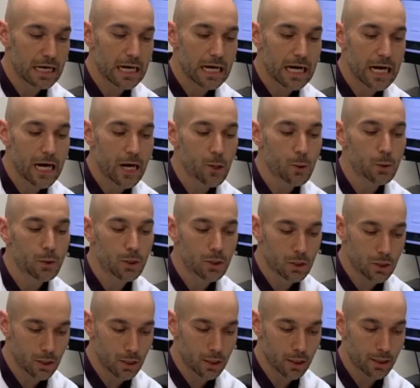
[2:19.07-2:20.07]
how
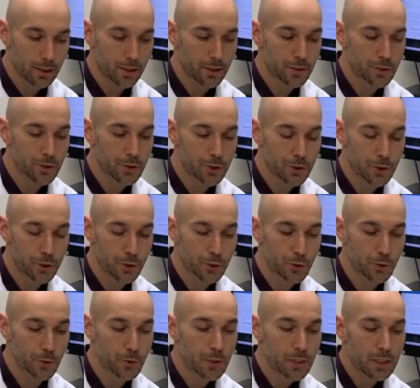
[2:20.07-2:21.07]
long
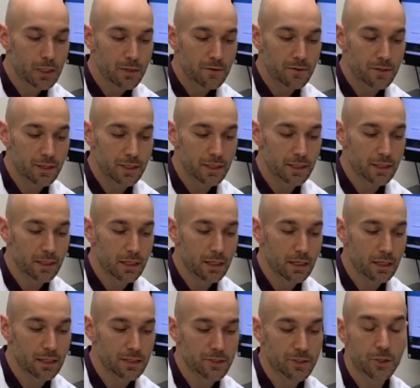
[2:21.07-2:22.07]
do the
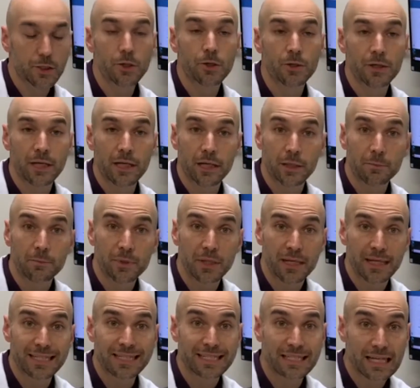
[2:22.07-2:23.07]
zirconia
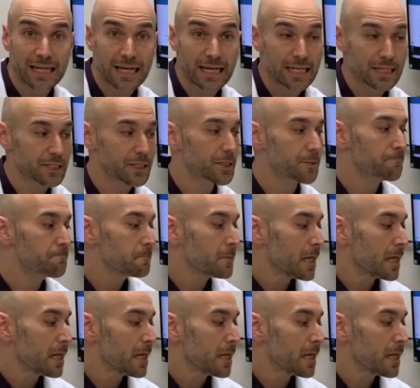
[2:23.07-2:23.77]
implants last?